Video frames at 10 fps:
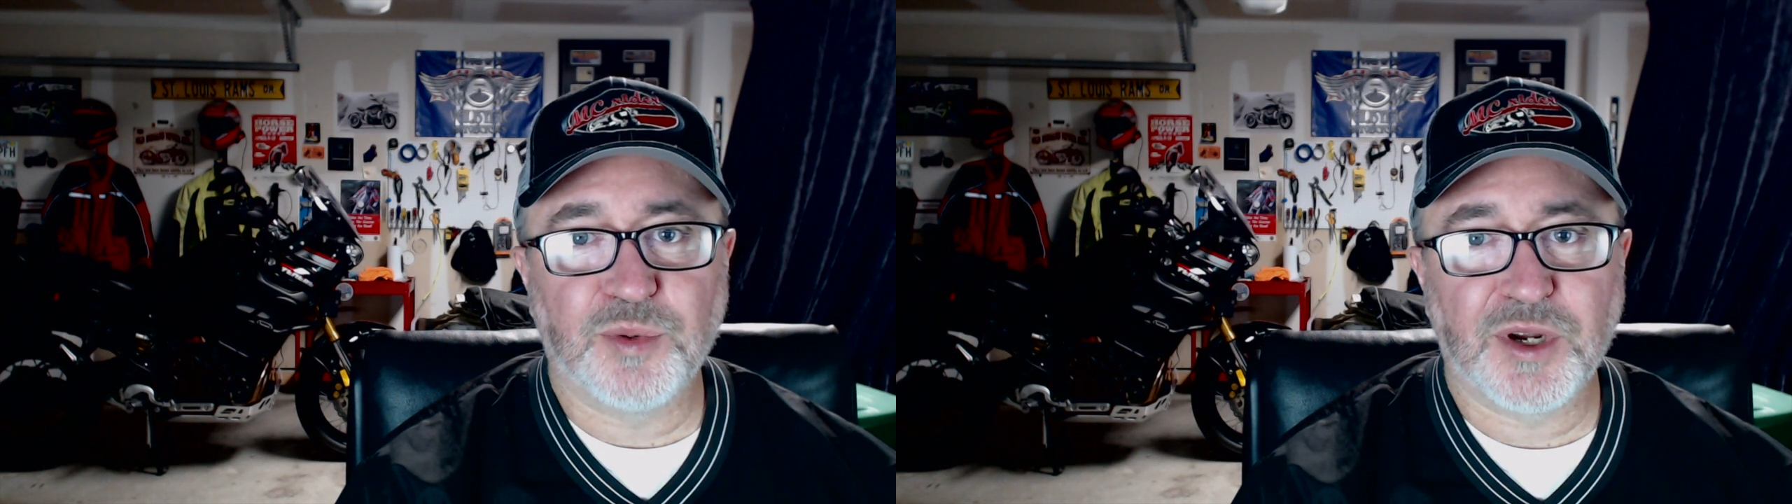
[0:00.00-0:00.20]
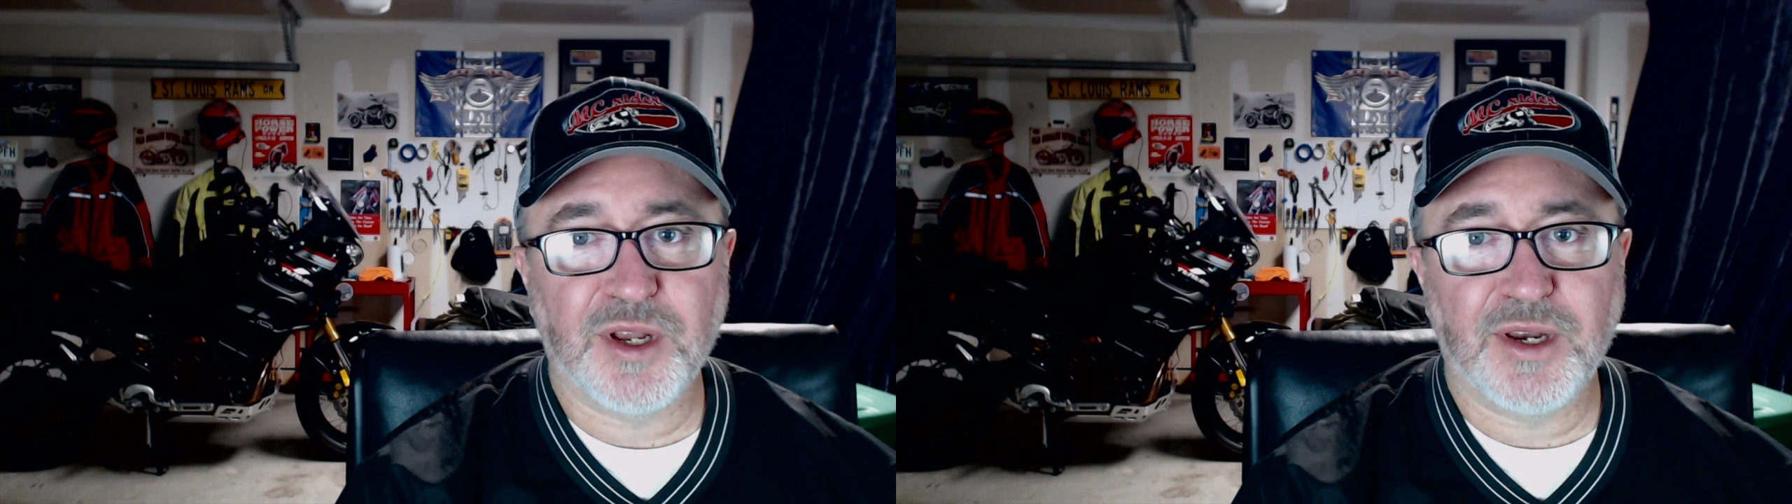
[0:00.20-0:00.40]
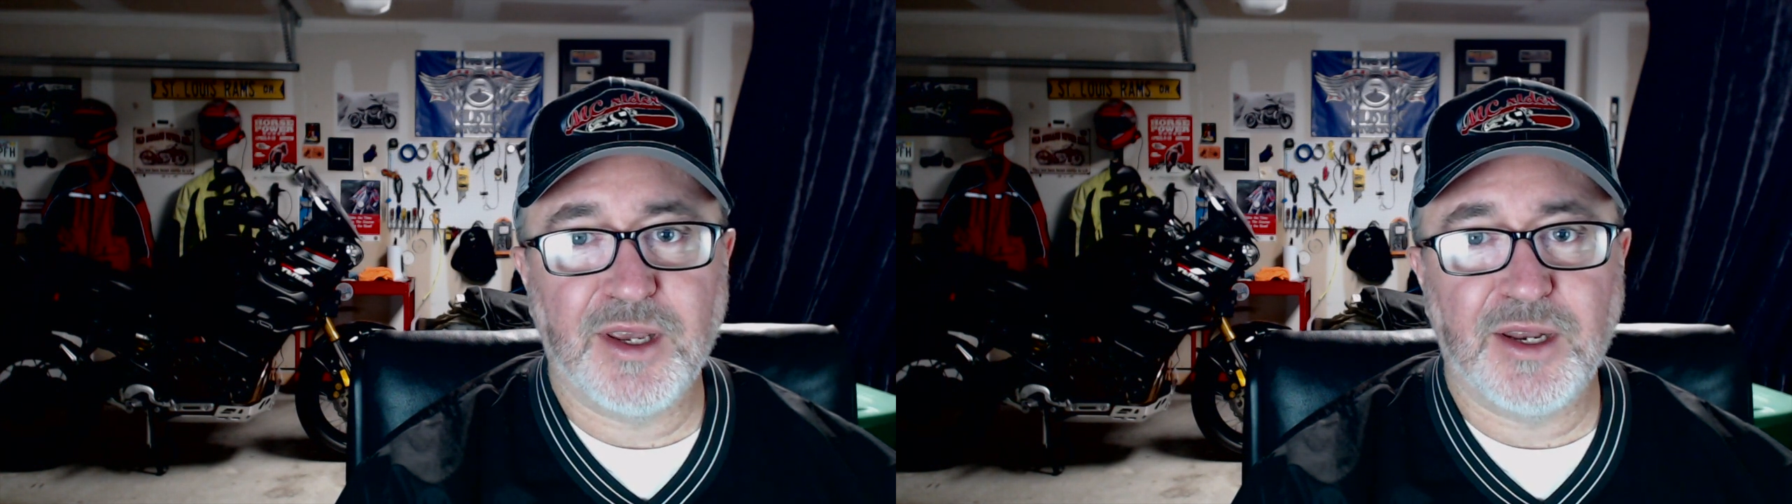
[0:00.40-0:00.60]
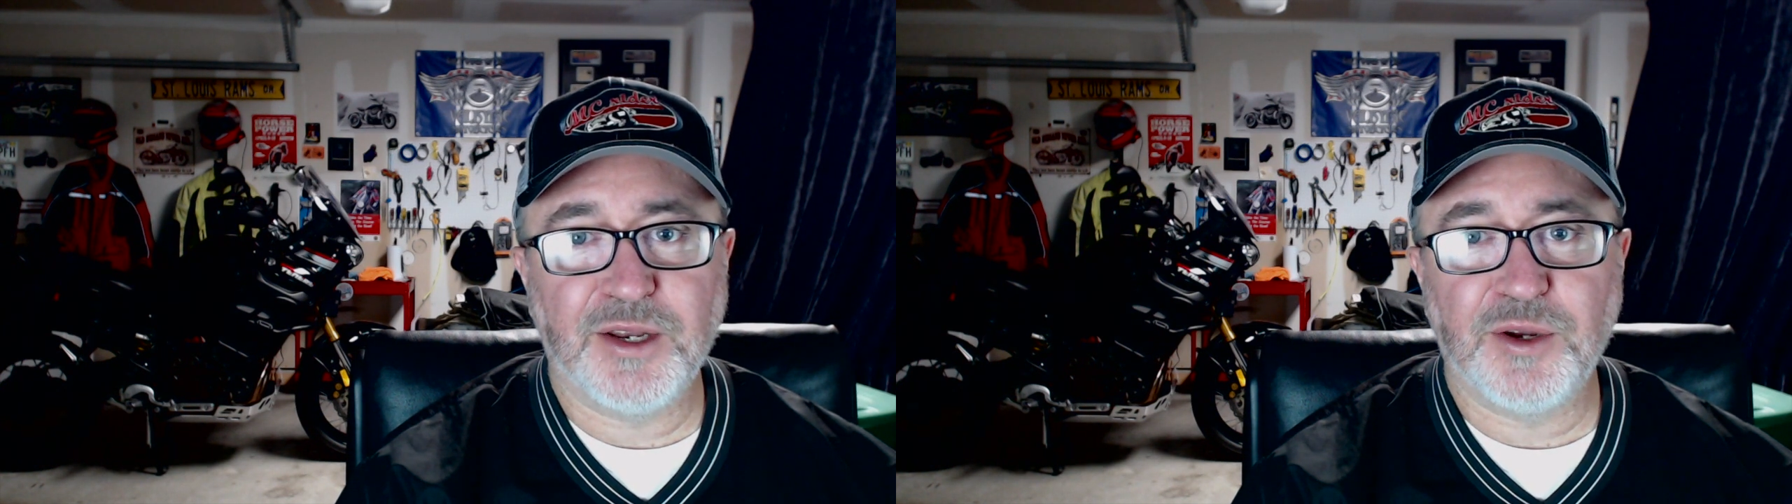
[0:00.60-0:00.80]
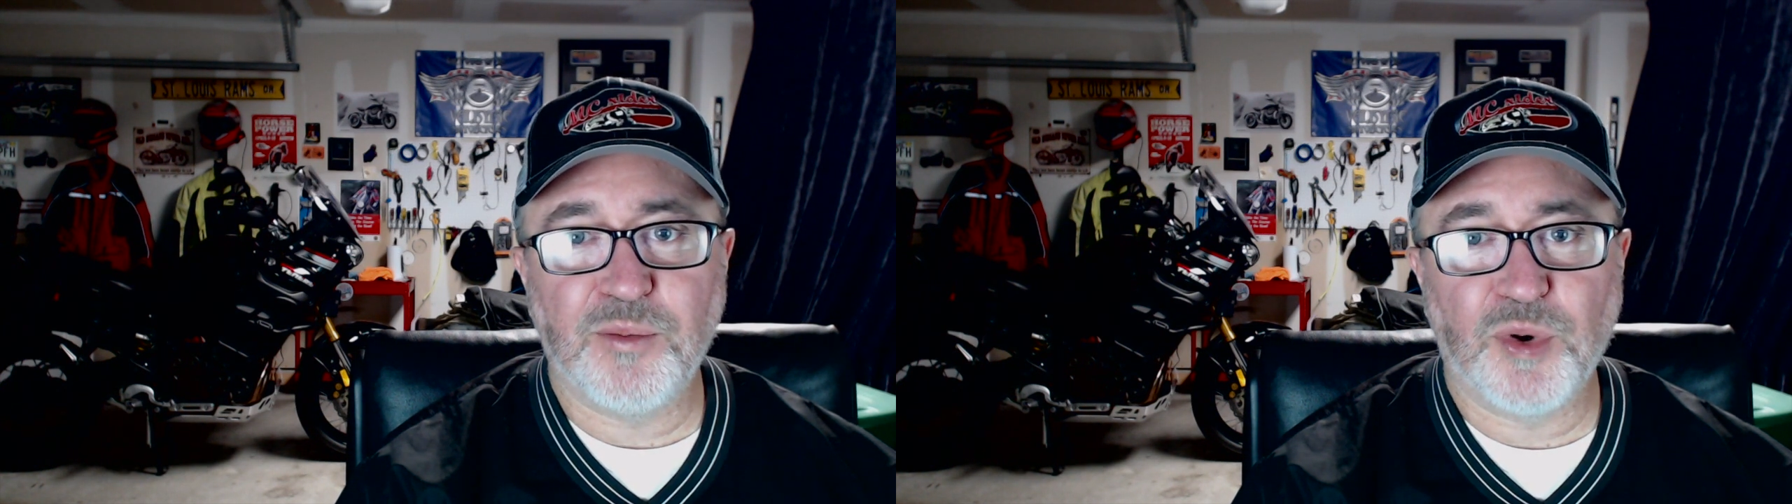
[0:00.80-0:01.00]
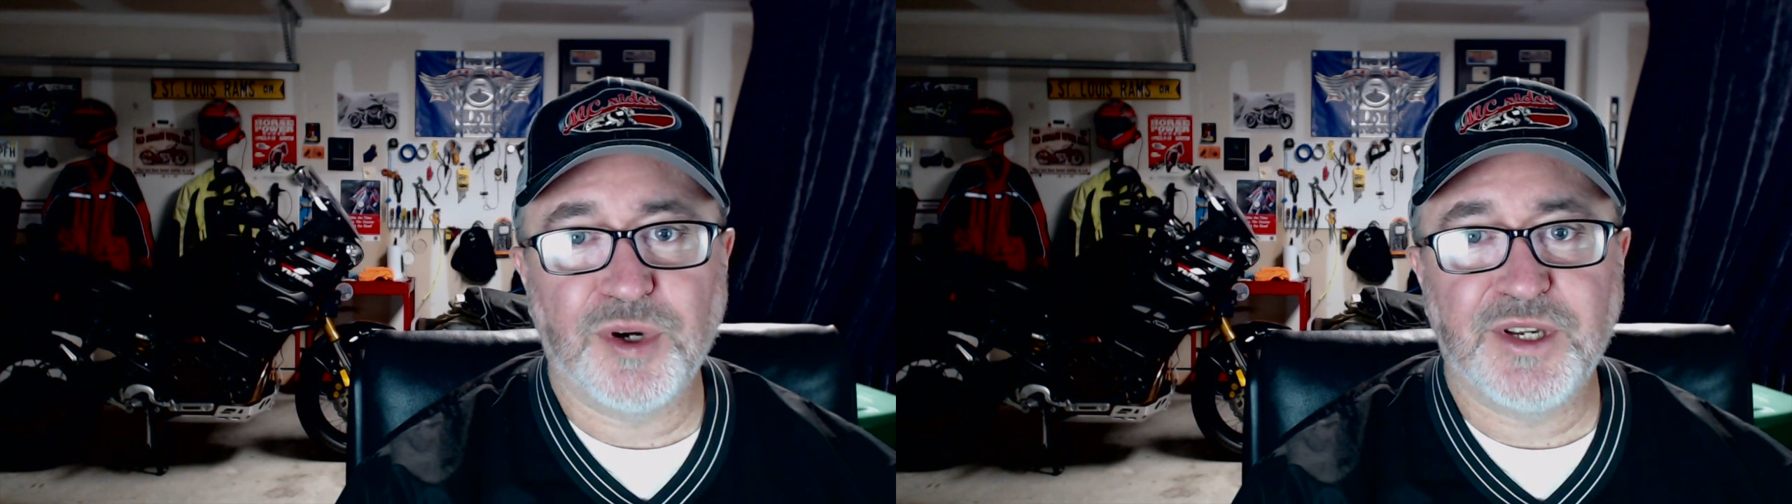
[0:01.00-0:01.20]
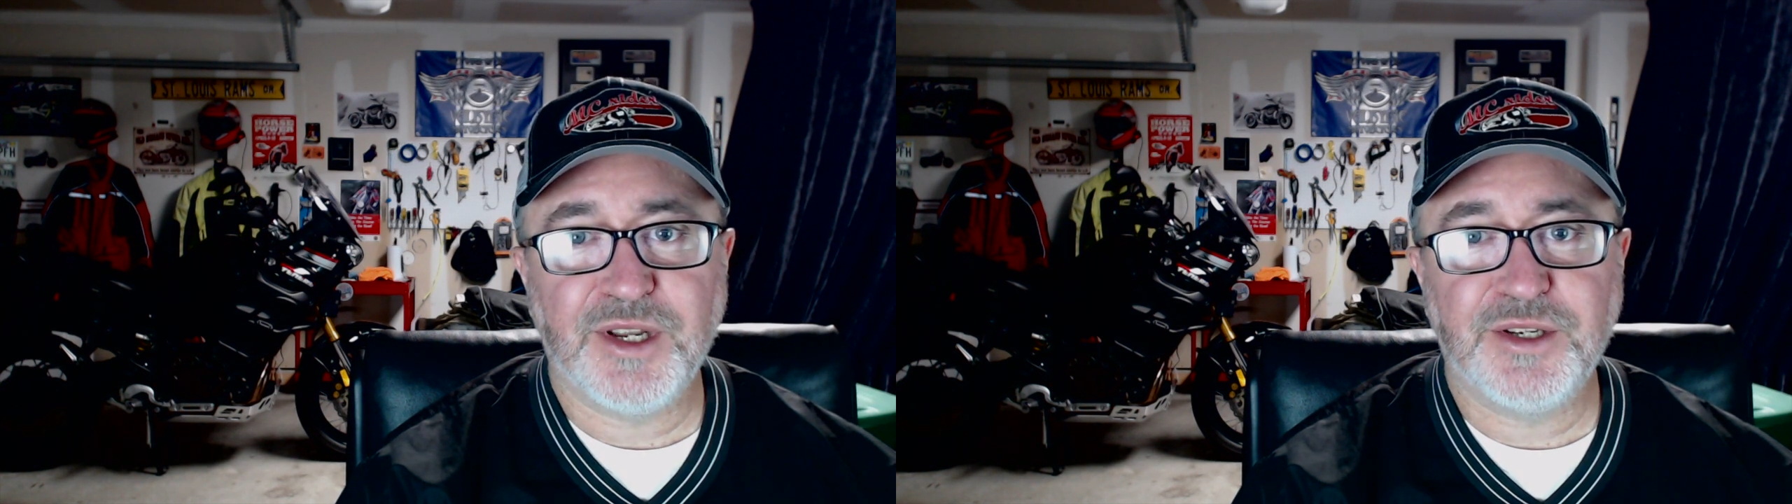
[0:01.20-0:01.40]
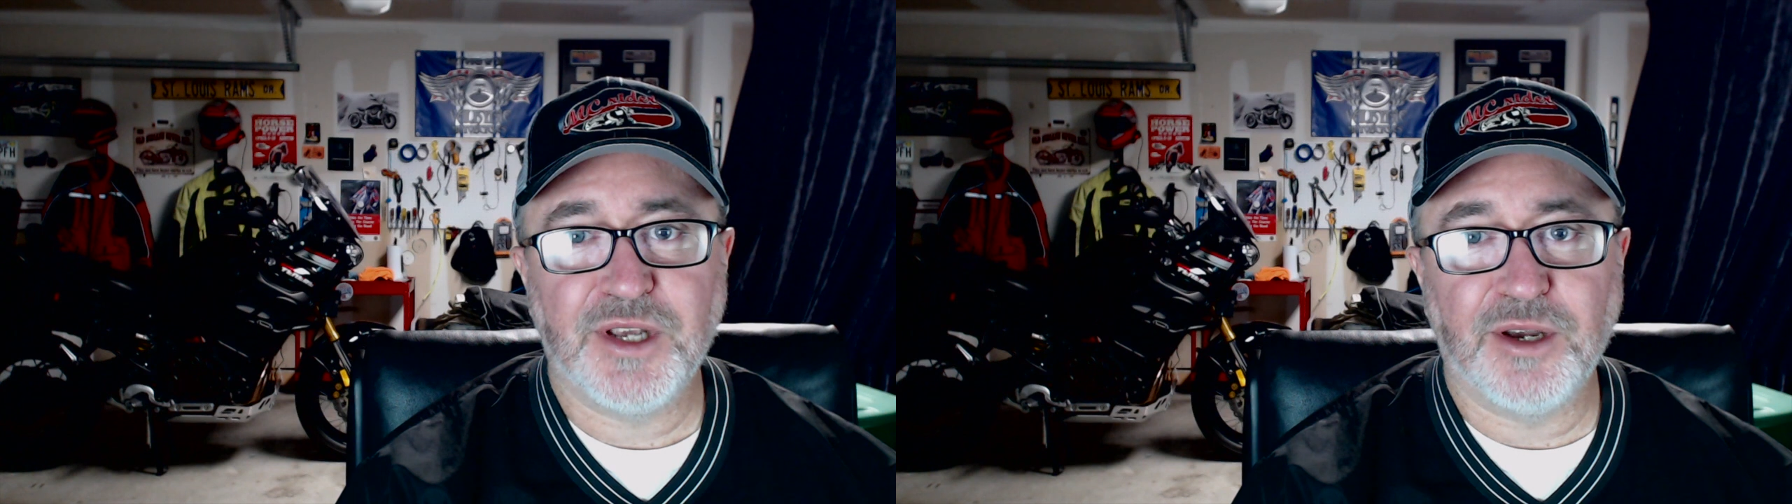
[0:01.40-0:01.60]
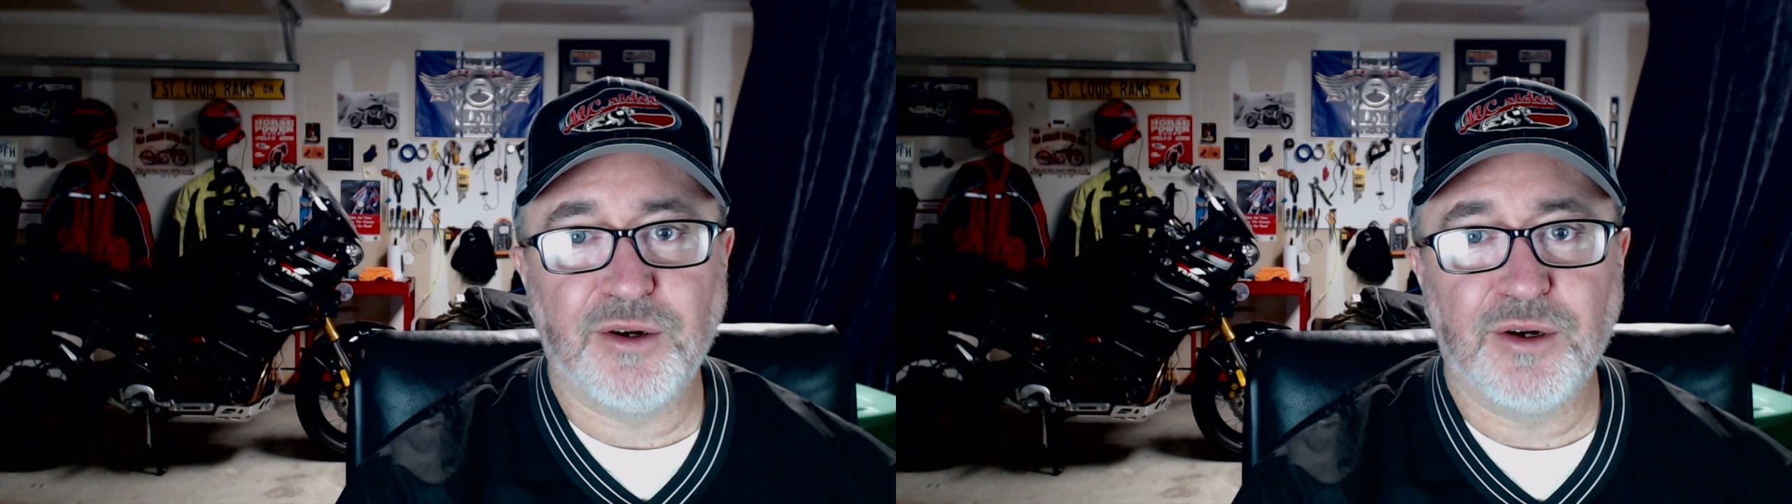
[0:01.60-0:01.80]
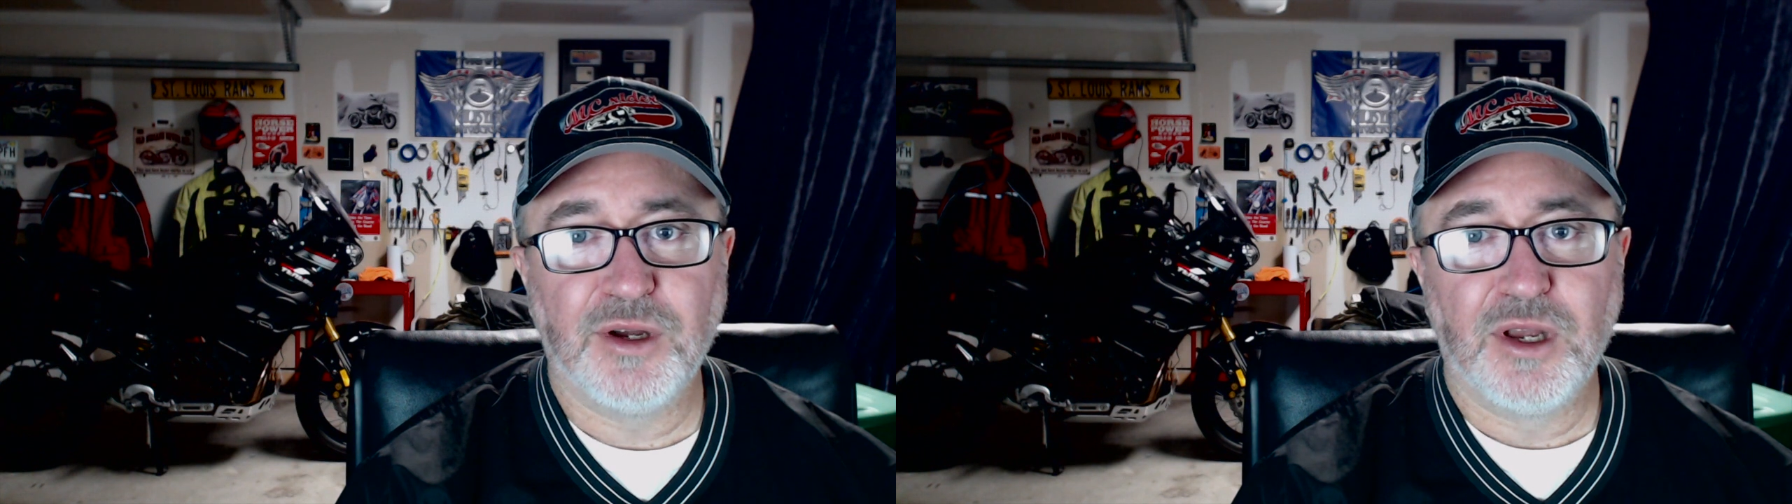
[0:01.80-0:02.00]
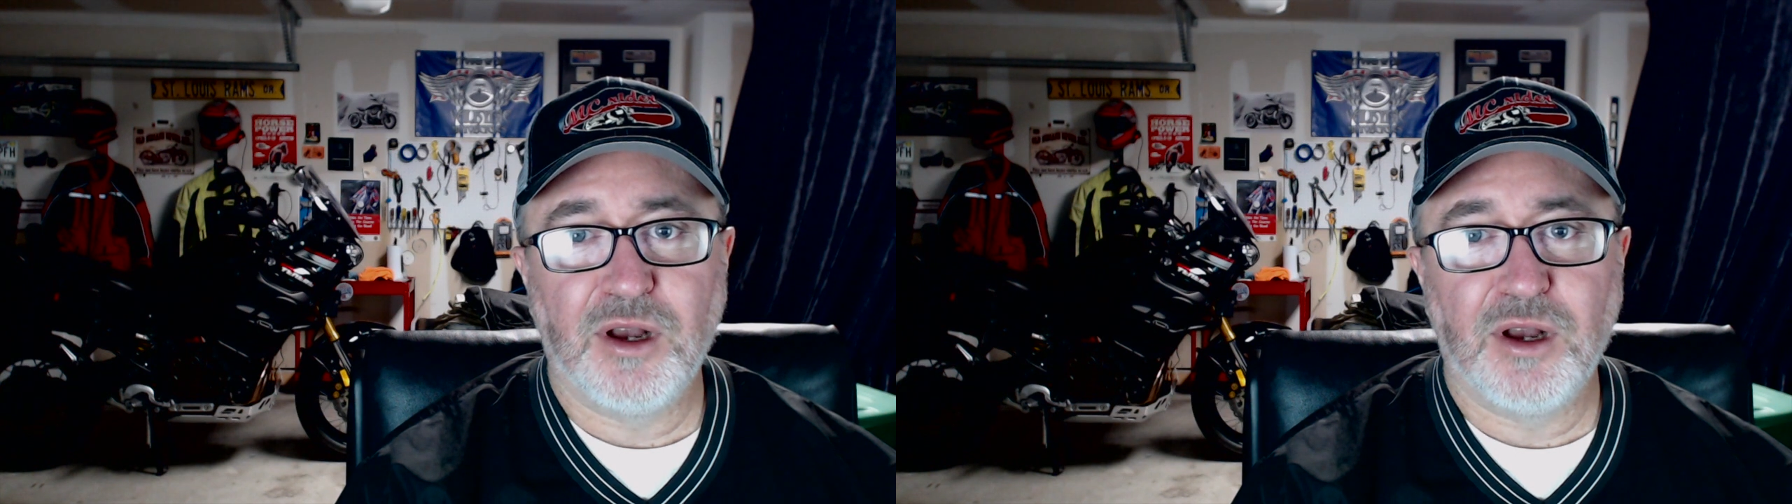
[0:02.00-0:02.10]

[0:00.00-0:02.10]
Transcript: we're going to get into more detail